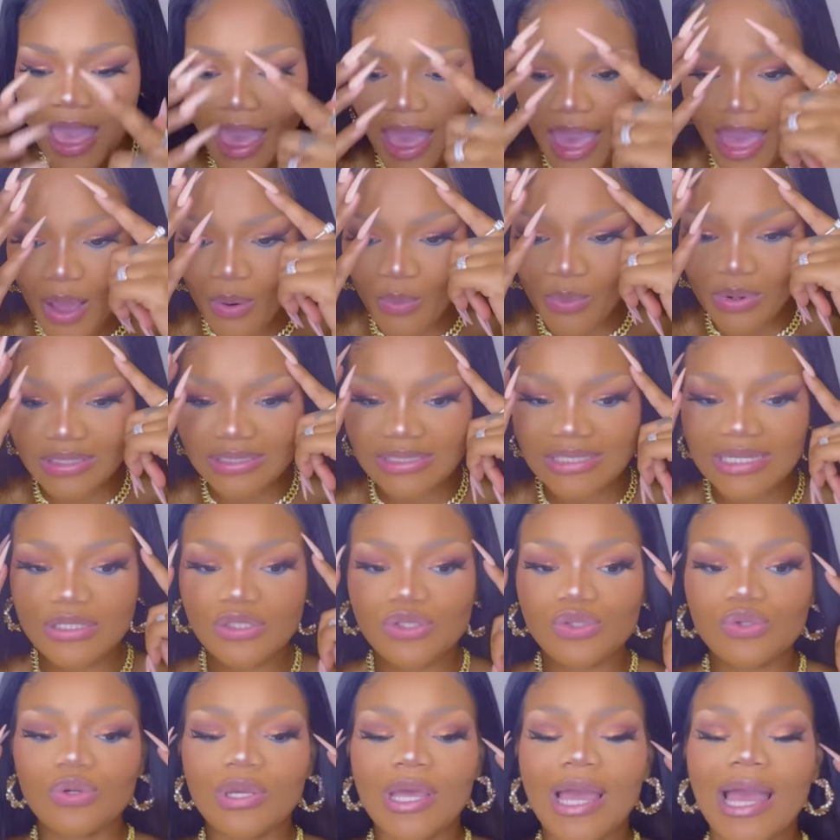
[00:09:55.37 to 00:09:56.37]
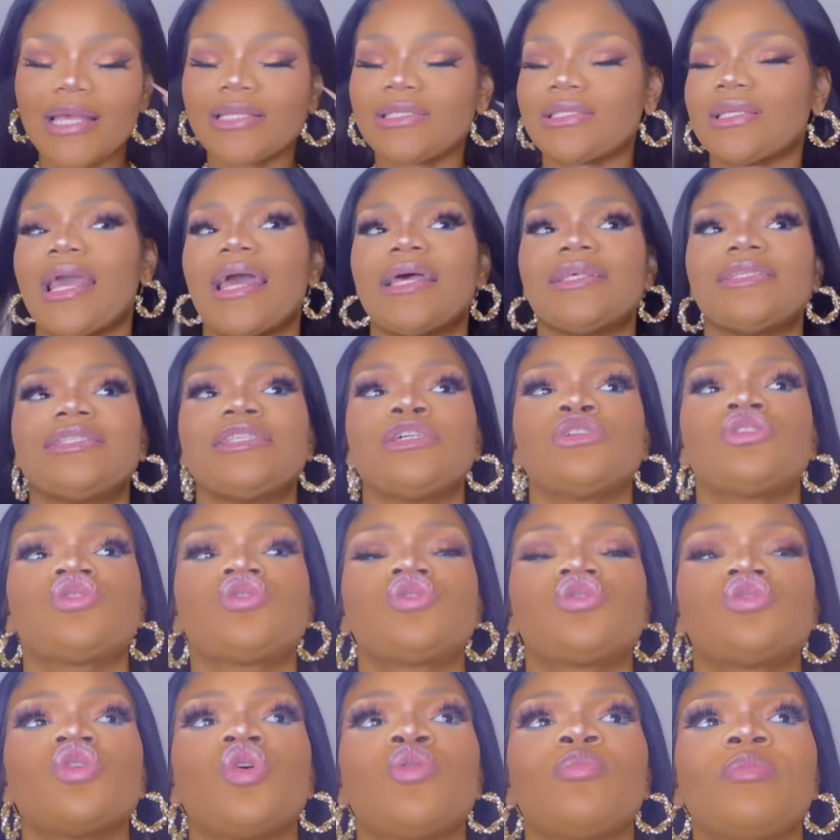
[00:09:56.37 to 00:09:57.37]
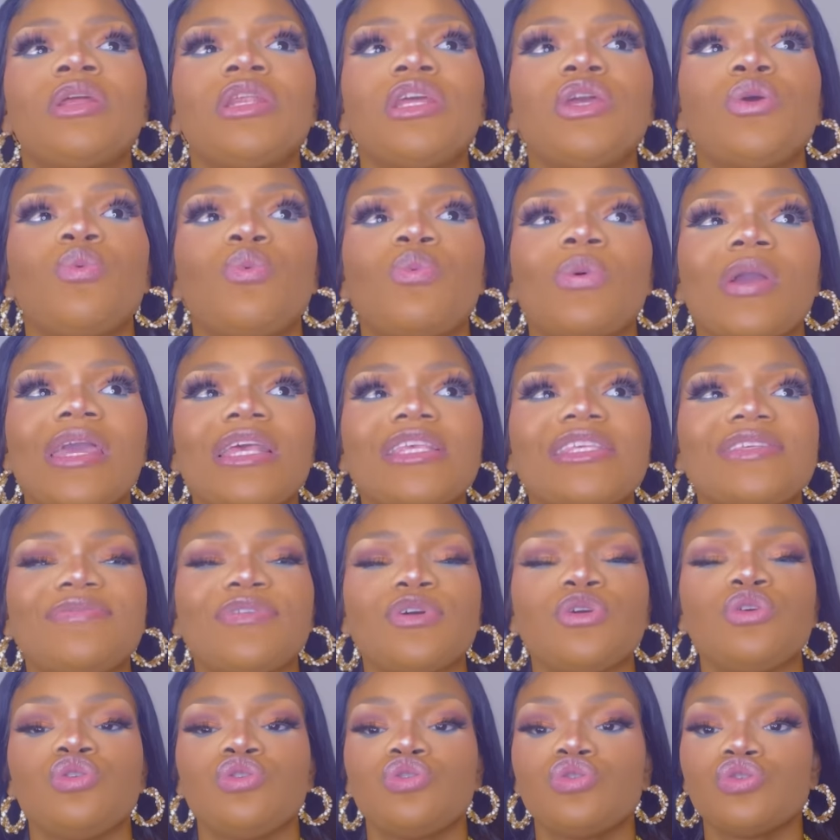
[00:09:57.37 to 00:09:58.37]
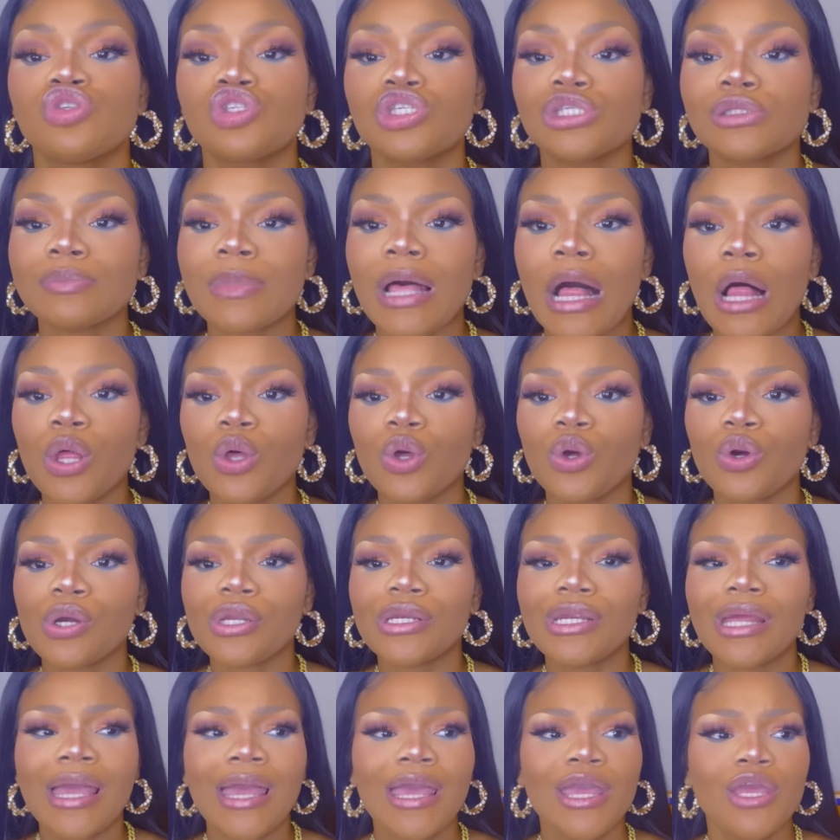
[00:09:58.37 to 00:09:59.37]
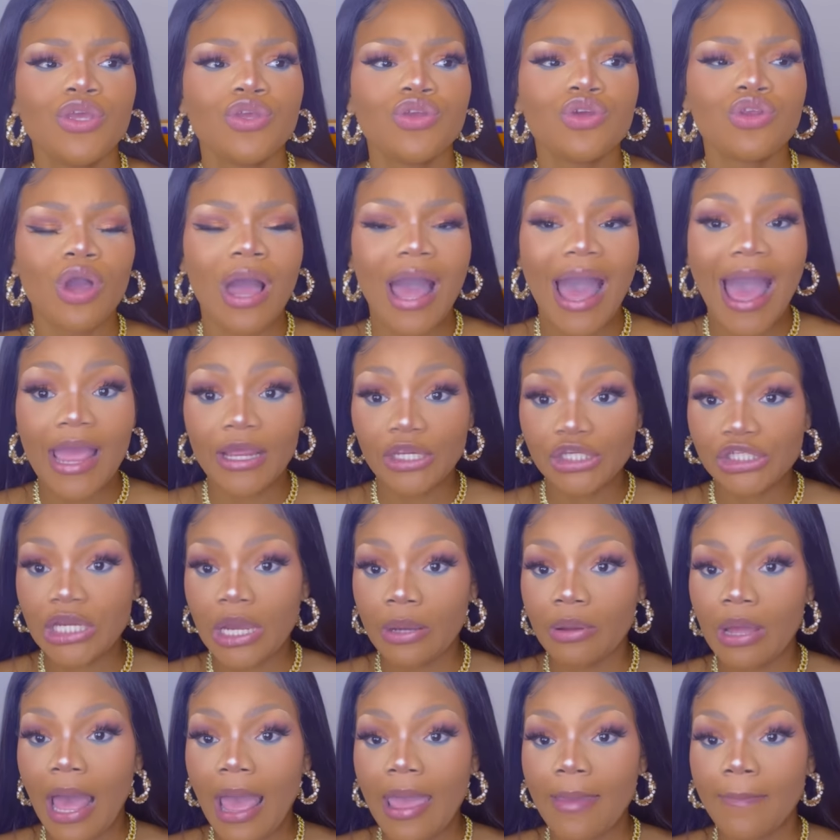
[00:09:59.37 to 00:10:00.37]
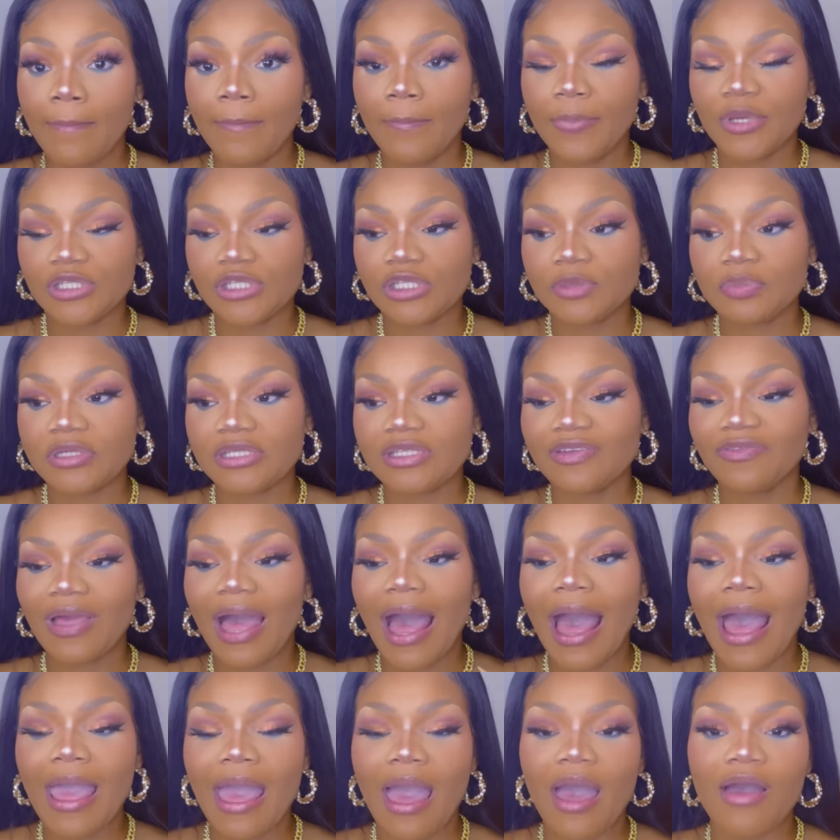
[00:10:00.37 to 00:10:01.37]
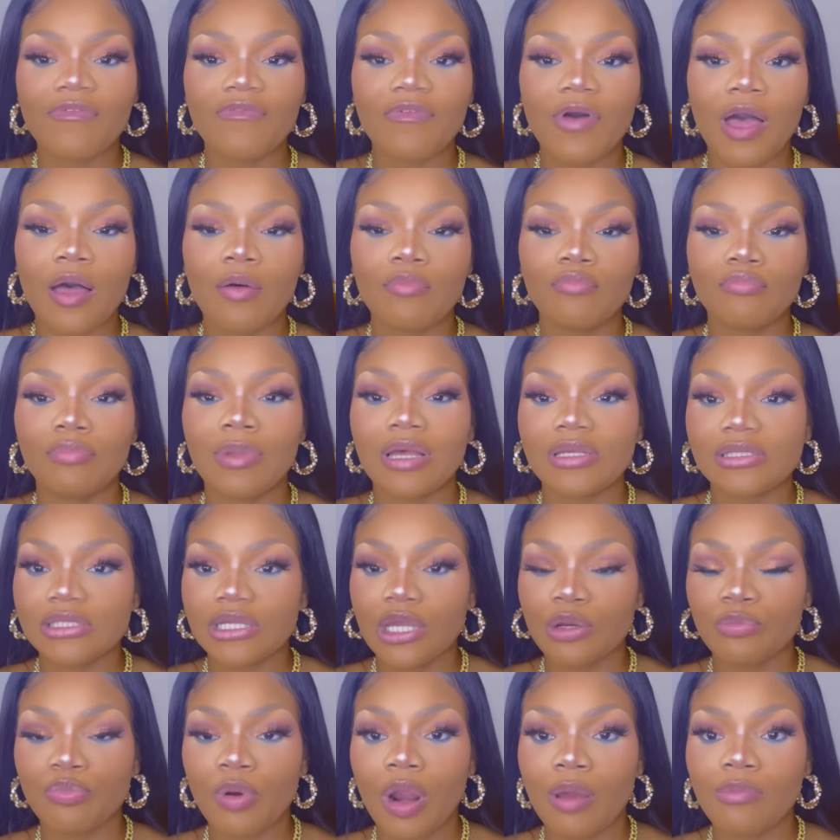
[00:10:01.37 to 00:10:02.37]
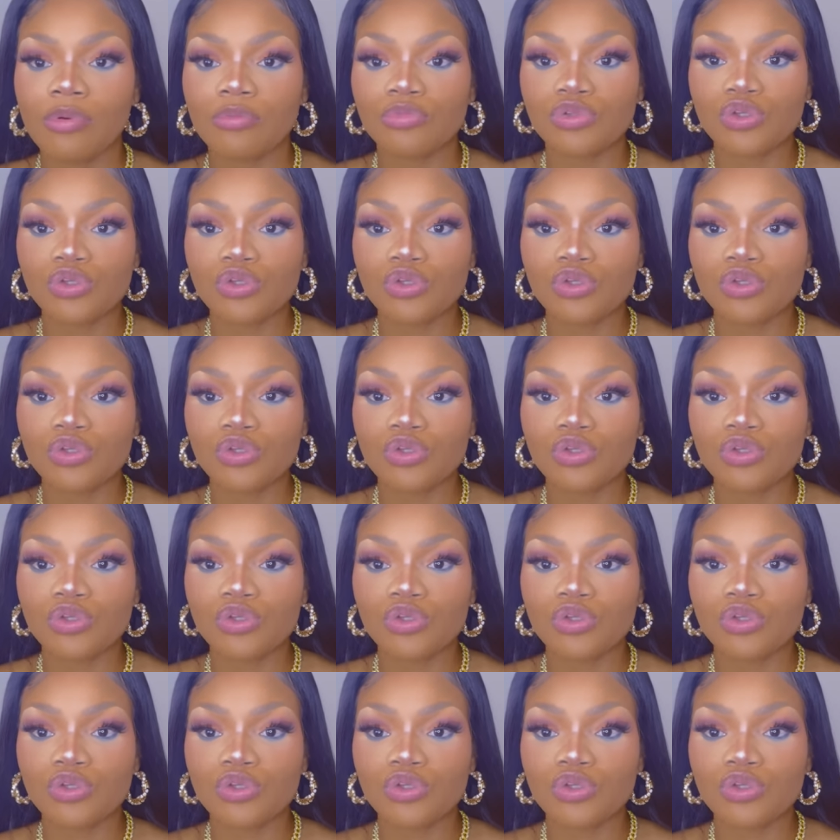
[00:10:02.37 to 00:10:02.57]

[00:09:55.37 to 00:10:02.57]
And we said to you guys, there's so many ways for you to smell good. You know, I have a skin problem,